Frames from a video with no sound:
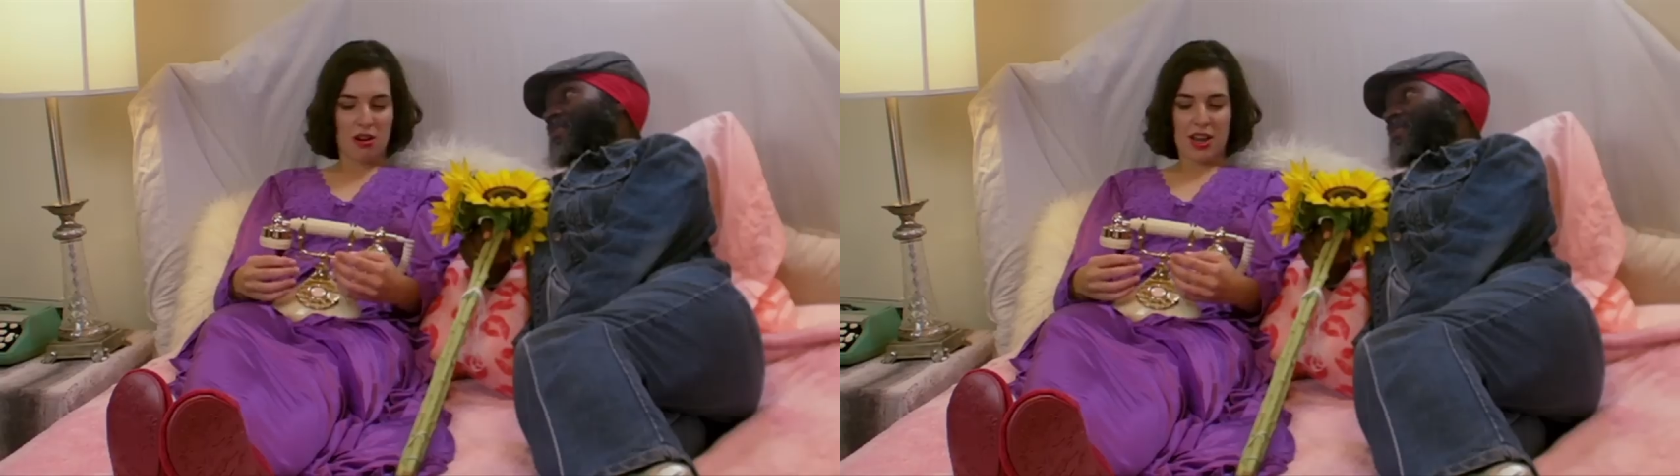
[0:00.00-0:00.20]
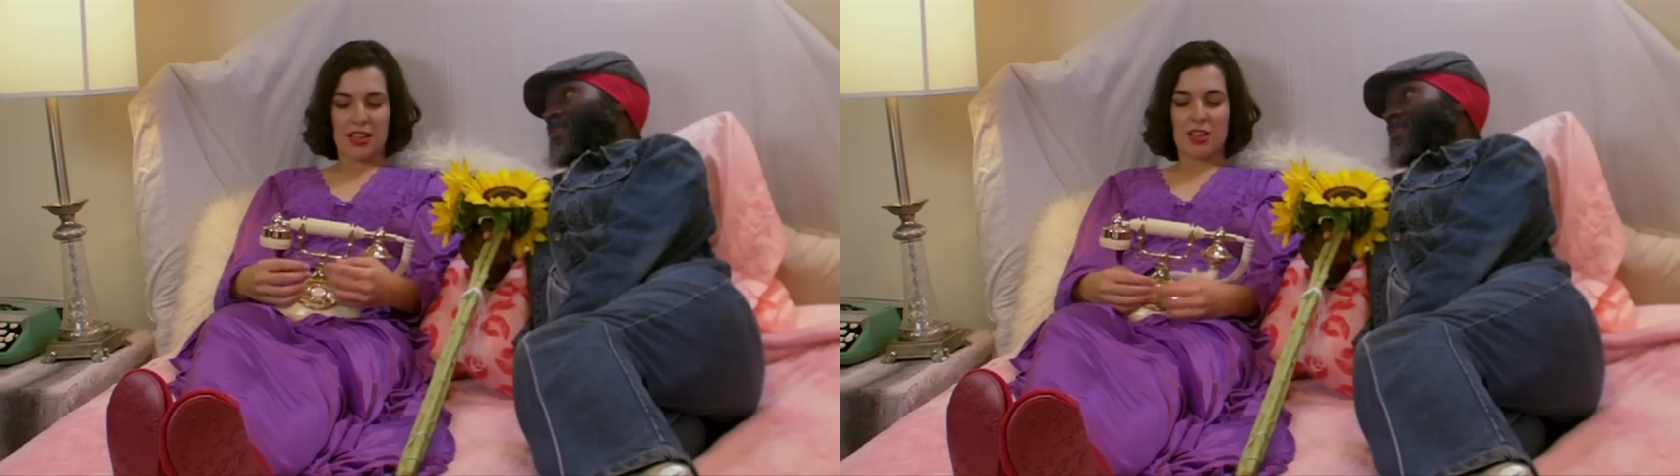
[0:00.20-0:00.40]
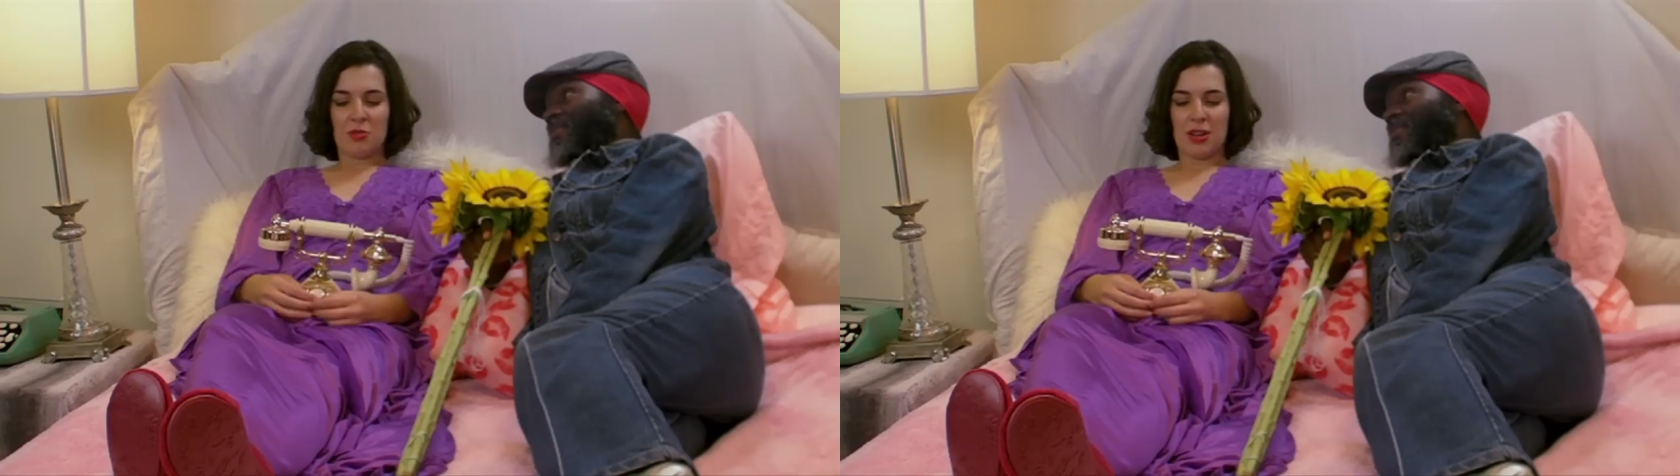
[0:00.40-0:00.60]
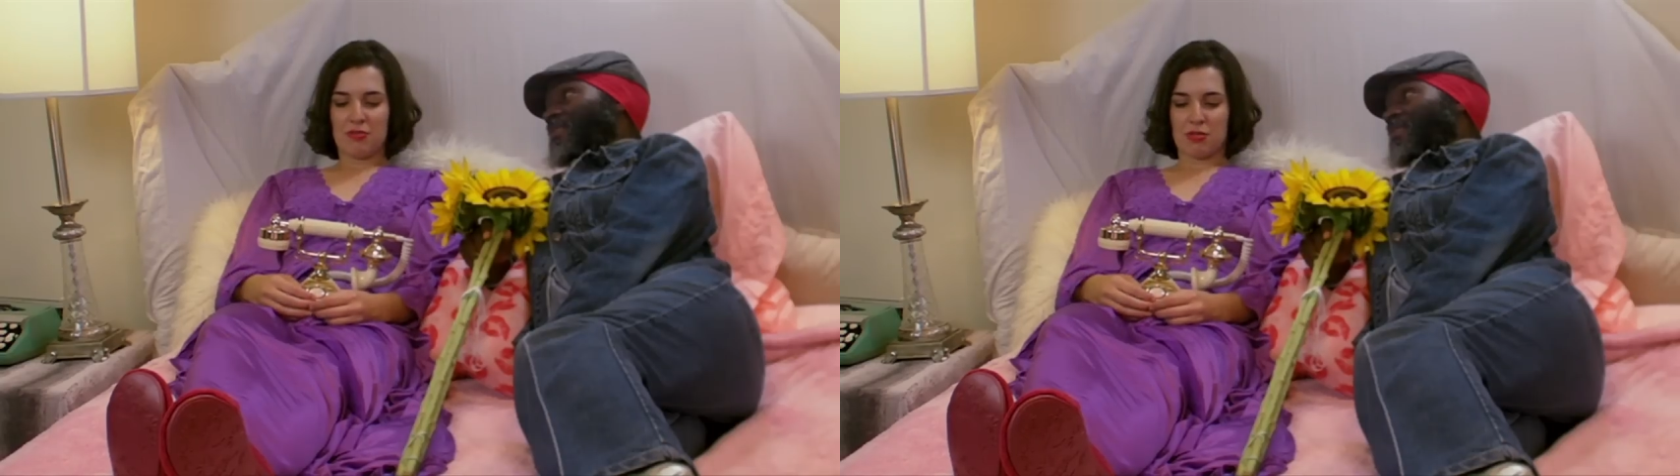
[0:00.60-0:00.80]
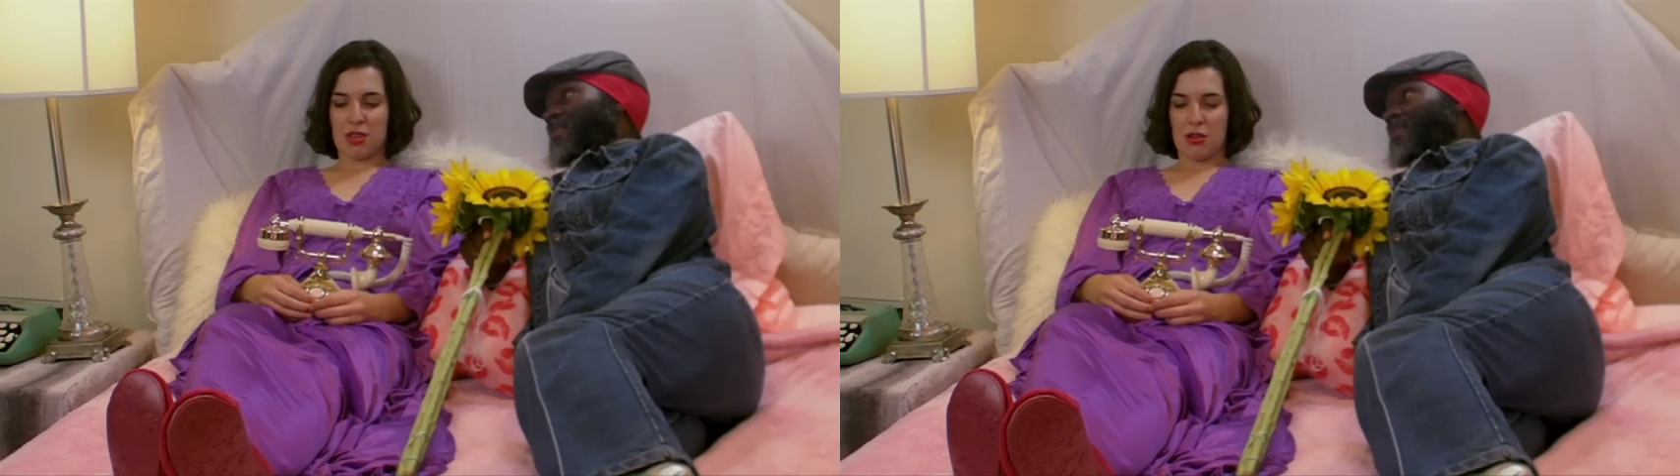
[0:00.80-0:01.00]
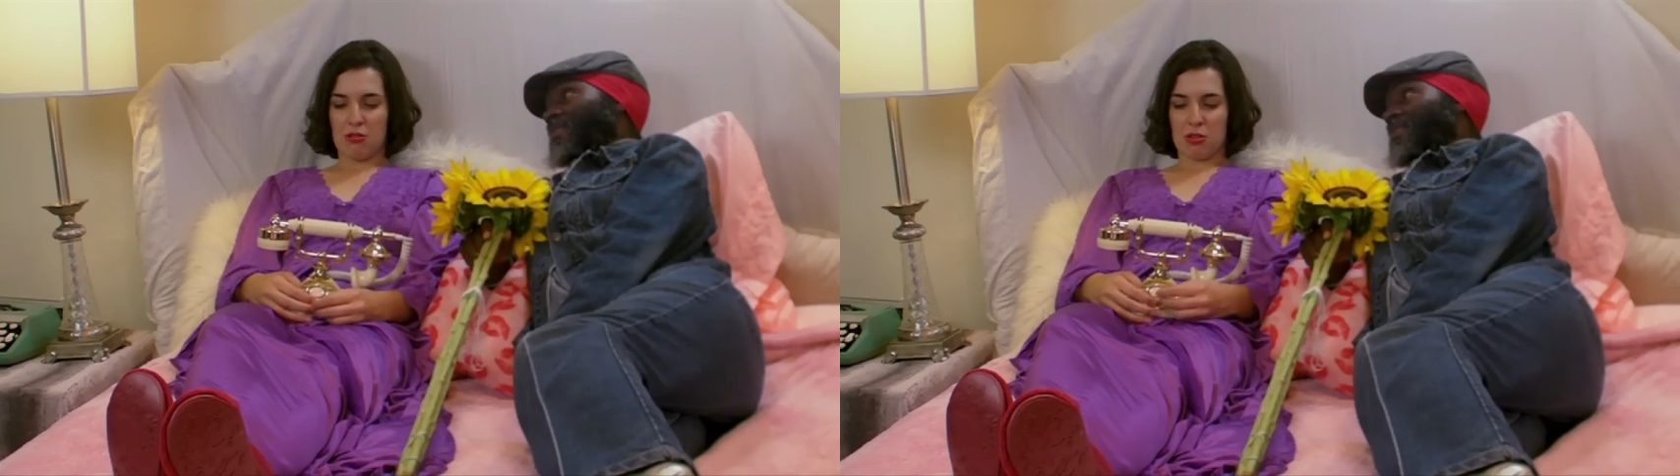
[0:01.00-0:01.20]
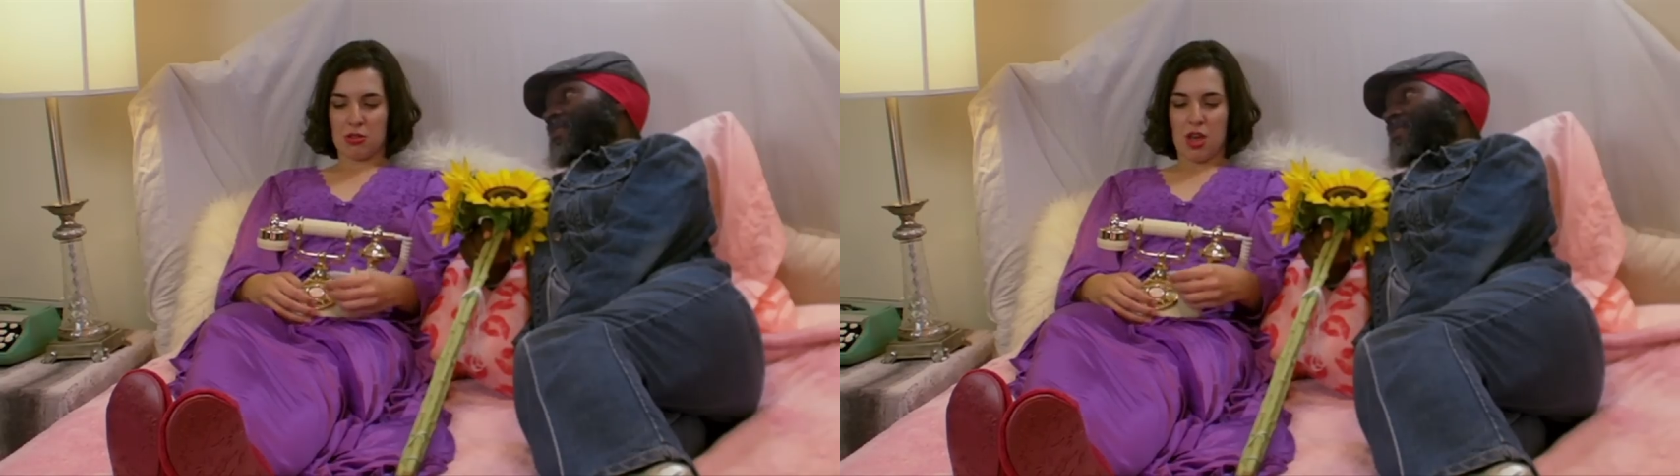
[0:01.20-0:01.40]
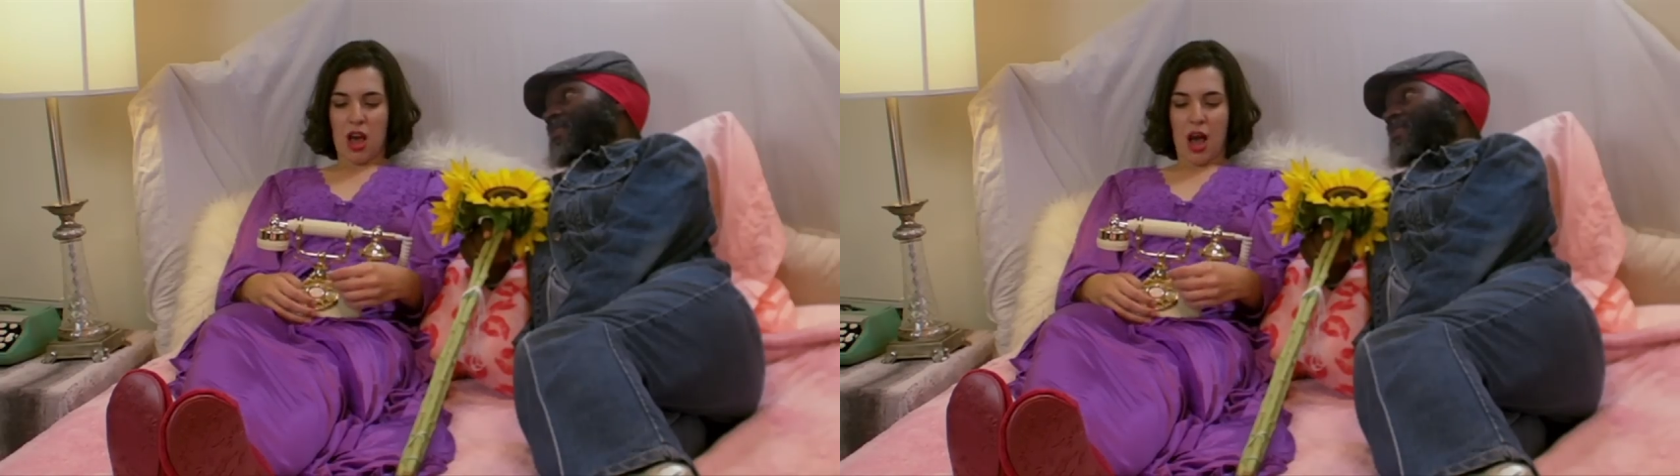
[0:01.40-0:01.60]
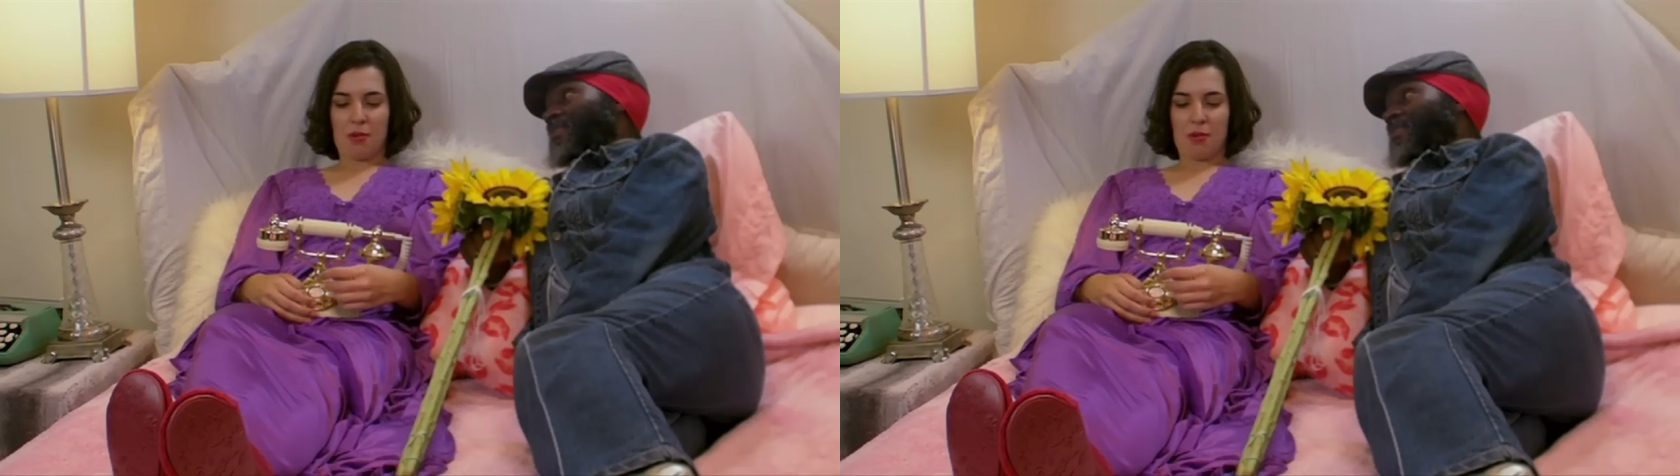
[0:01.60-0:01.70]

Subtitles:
All right, we have to settle this.